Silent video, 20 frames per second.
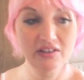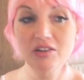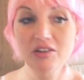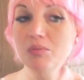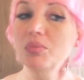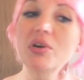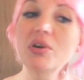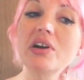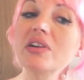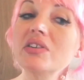like the
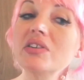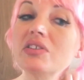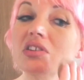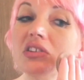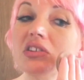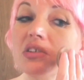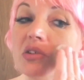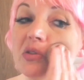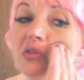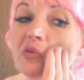
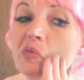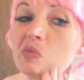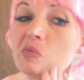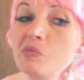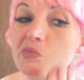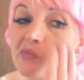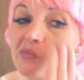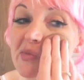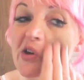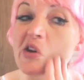pressed
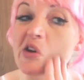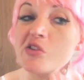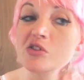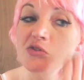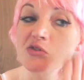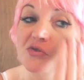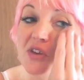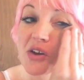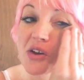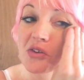
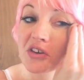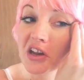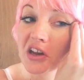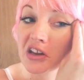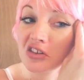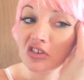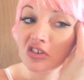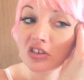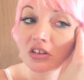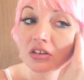powder
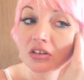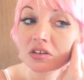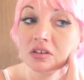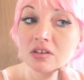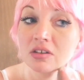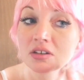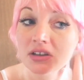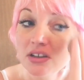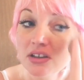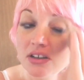foundation.